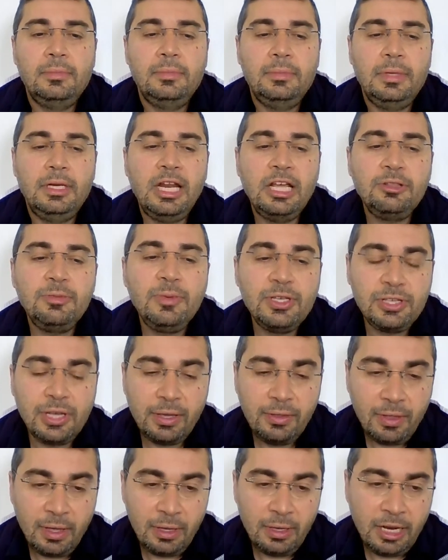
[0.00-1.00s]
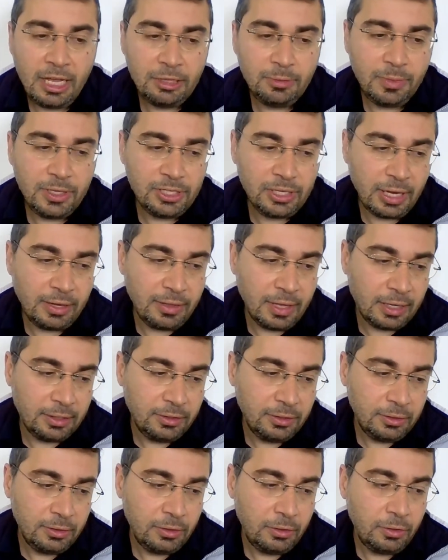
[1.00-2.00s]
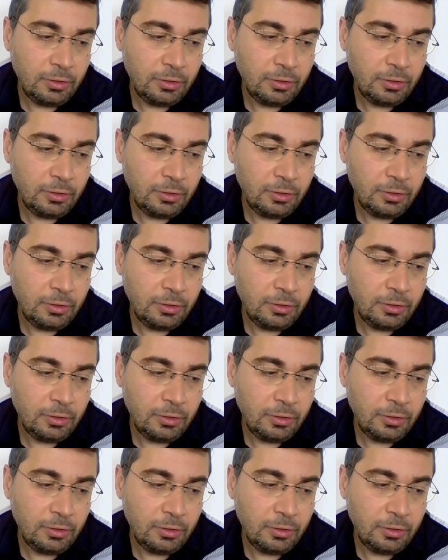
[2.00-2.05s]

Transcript: let me say that